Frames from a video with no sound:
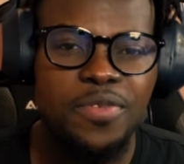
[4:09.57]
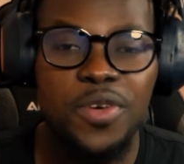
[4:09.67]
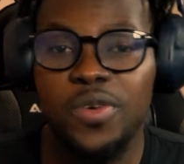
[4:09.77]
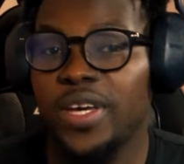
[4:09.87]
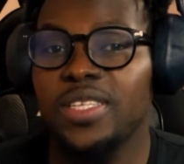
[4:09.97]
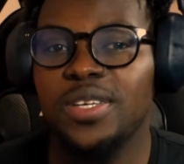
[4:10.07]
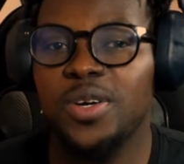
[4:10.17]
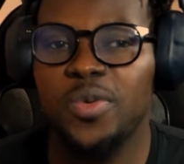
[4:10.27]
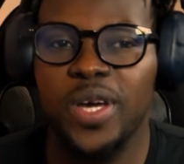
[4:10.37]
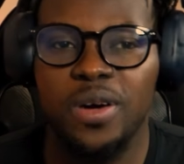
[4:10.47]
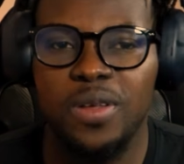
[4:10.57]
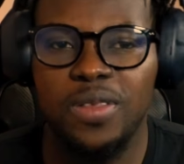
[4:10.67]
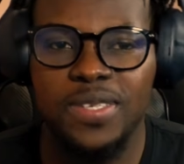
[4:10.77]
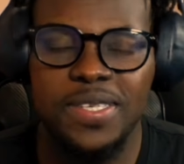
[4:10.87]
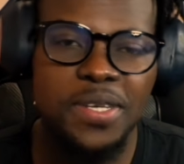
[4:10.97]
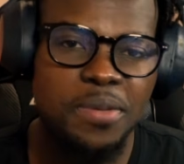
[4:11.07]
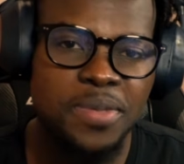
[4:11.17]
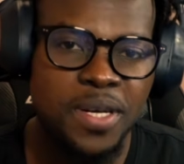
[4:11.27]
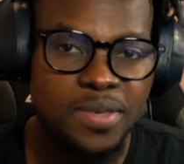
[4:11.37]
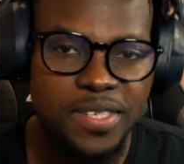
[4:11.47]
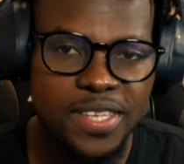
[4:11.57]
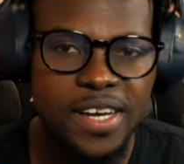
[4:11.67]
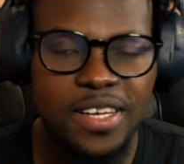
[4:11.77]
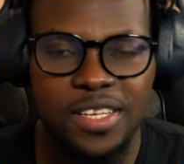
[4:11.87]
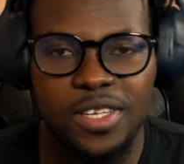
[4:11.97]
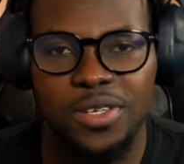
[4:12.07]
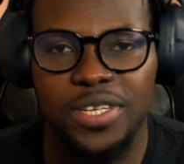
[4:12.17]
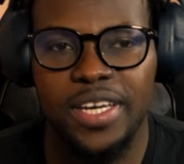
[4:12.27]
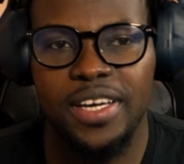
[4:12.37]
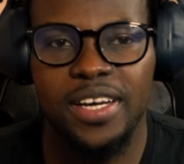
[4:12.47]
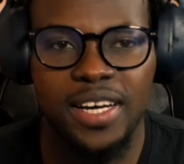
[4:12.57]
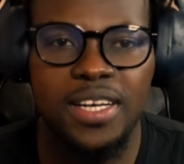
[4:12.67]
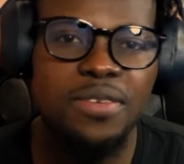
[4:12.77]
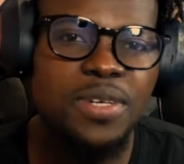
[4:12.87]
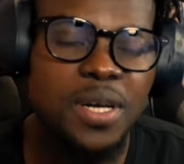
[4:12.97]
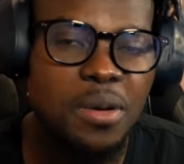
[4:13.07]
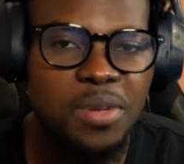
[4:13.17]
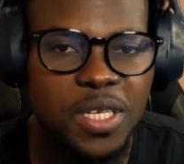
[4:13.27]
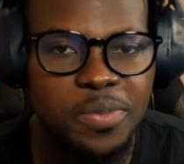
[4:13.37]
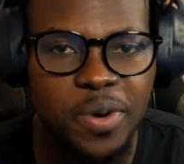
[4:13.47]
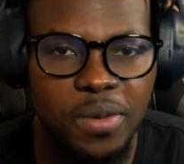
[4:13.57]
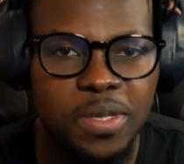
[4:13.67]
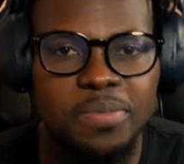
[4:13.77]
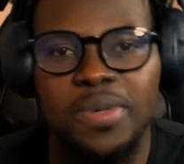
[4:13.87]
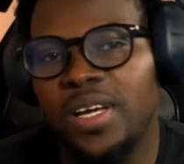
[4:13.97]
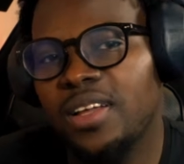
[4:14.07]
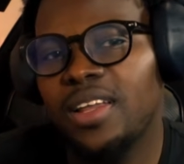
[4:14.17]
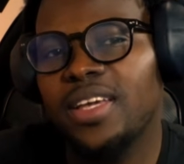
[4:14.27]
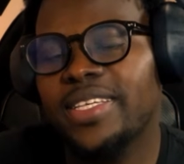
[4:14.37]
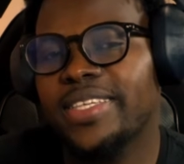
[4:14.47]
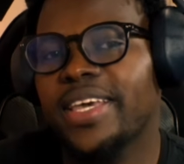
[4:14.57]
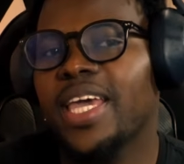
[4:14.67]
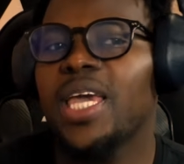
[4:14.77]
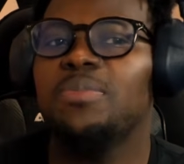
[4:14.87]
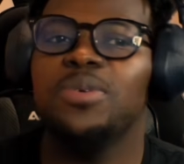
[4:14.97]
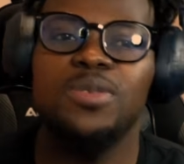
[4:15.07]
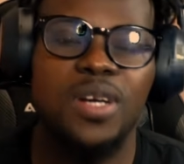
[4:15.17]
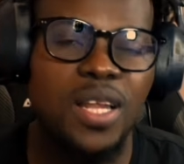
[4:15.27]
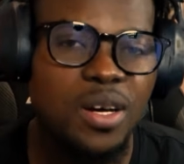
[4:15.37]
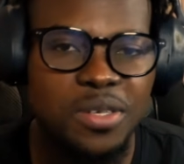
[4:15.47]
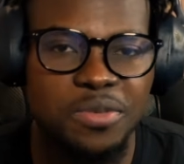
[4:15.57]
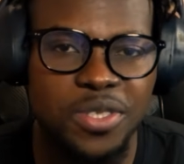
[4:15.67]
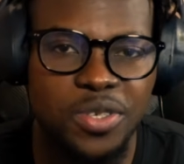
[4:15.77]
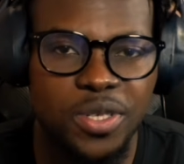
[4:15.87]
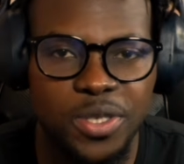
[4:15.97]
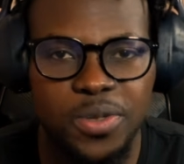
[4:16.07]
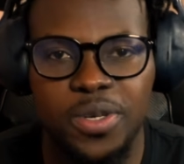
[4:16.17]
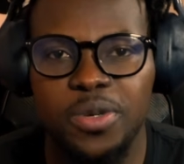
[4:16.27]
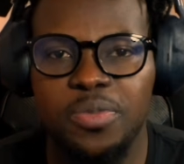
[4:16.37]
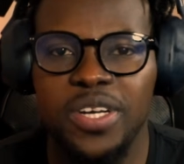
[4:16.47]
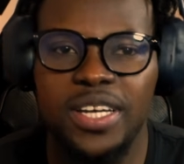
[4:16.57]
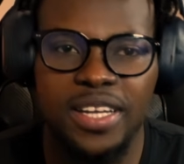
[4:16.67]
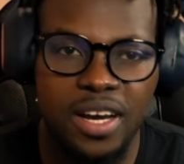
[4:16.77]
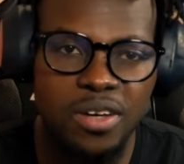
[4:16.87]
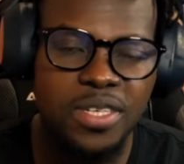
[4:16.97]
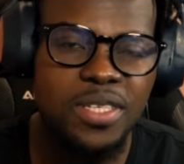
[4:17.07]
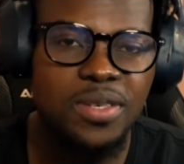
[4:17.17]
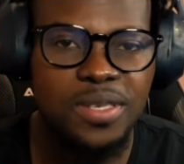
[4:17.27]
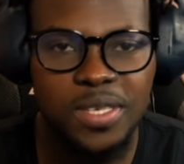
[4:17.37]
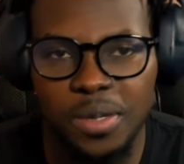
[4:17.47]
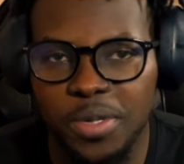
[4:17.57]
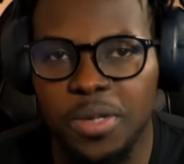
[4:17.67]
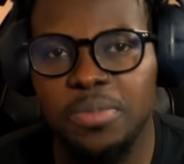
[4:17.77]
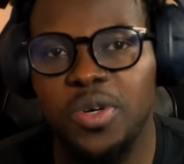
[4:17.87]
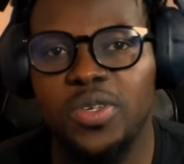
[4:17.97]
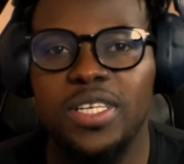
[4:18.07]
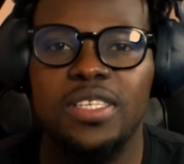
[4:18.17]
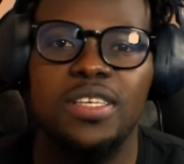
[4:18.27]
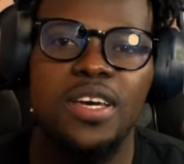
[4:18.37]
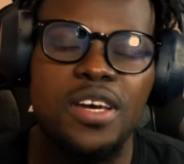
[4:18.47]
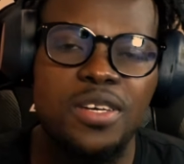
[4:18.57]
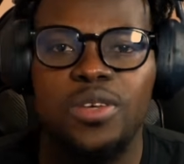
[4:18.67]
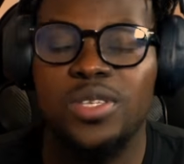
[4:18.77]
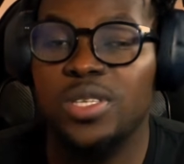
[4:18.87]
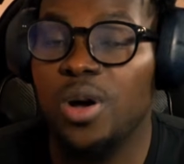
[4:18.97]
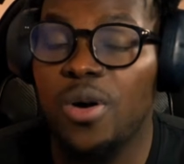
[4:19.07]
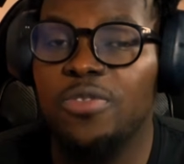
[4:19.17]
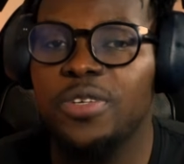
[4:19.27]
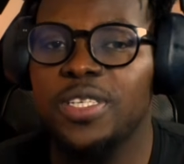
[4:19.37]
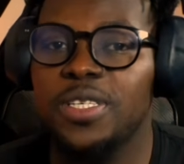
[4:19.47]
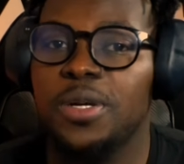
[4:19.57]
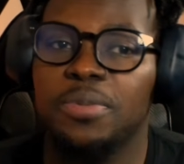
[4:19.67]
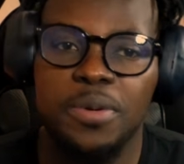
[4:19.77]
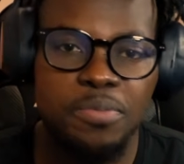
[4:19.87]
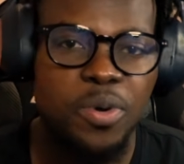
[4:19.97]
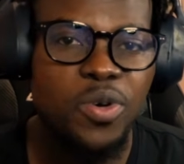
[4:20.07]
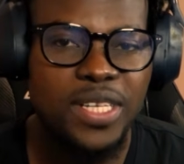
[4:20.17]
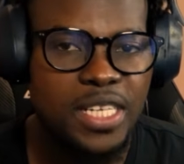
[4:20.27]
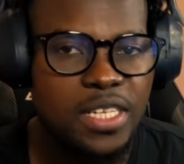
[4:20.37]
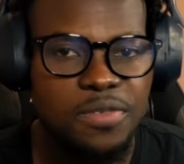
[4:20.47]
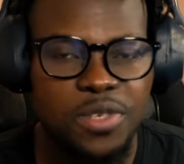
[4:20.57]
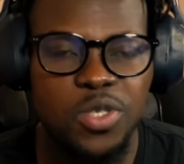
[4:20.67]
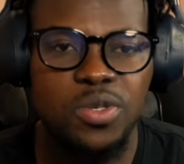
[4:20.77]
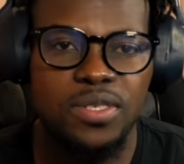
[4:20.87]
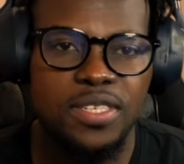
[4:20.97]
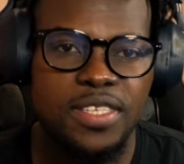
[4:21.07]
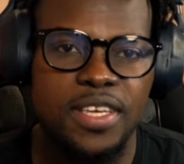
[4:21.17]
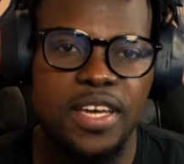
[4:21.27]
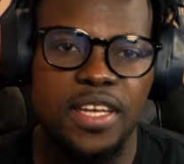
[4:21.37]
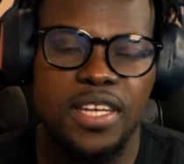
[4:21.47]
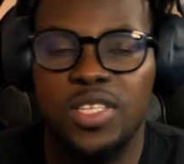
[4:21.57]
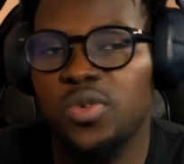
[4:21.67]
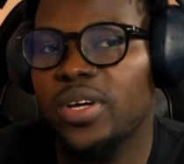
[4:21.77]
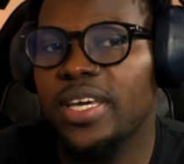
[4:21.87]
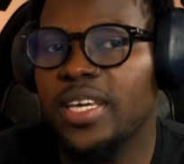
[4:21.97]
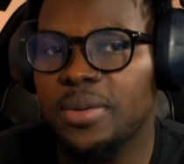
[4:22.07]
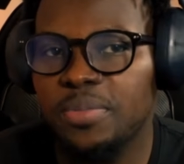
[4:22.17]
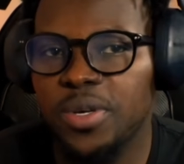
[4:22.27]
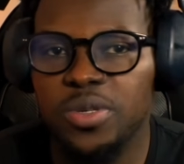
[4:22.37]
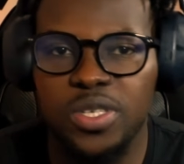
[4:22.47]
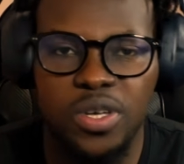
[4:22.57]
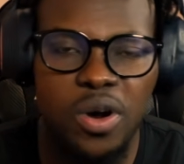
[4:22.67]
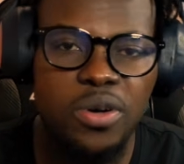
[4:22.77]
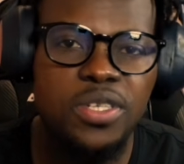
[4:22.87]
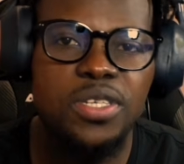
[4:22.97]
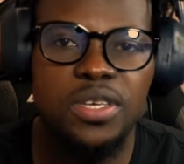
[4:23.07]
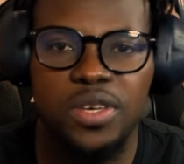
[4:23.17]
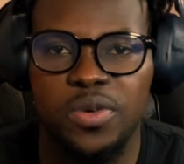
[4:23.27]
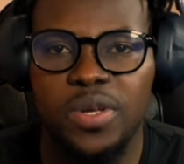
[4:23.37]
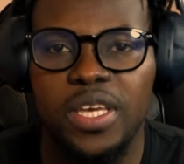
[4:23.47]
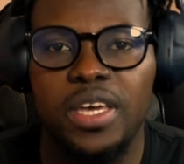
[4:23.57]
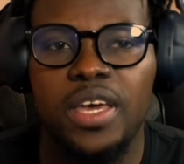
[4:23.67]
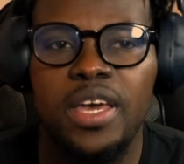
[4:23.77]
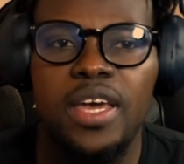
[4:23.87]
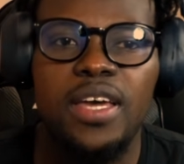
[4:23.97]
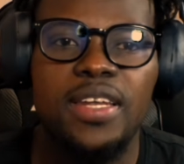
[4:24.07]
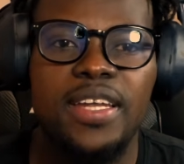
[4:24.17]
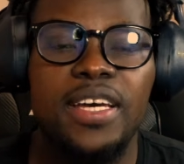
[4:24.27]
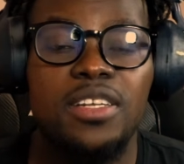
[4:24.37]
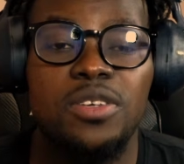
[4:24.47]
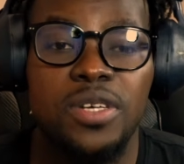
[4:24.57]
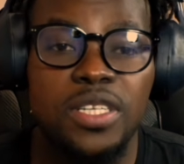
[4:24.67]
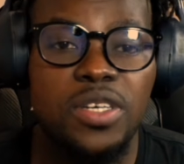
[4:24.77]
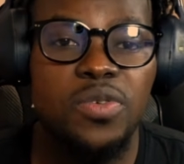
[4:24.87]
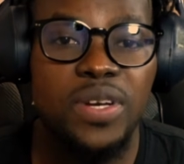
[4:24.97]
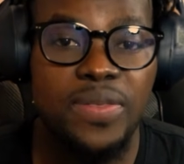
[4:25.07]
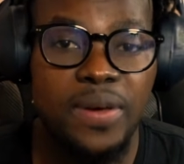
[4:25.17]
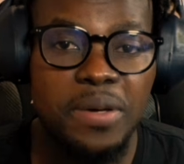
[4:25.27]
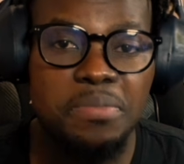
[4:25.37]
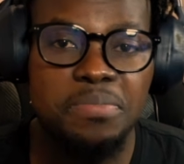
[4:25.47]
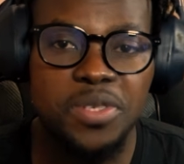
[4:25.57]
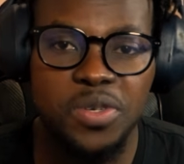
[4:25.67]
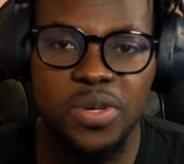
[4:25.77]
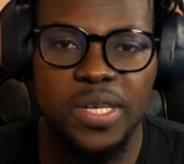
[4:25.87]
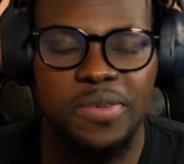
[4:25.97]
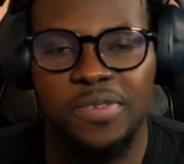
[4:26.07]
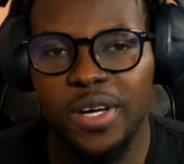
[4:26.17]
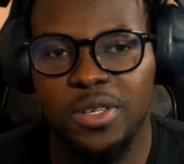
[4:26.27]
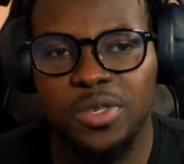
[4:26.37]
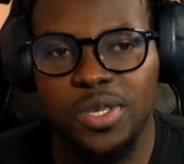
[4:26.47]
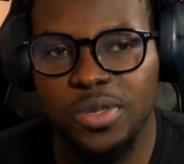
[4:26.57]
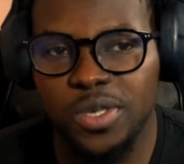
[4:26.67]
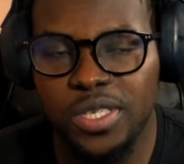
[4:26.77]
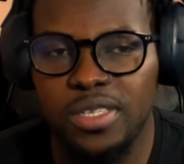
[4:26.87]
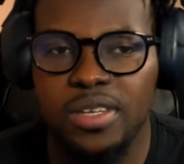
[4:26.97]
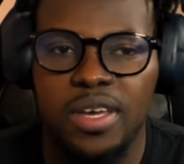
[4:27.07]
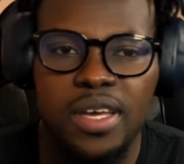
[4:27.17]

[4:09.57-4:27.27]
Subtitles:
A few years ago, we called this top-down design. You take a high-level complex problem, like say build a cloud infrastructure, and you break it down into its subcomponents. You solve for each subcomponent individually, say networking, compute, storage, security, and then you integrate them to create a final solution.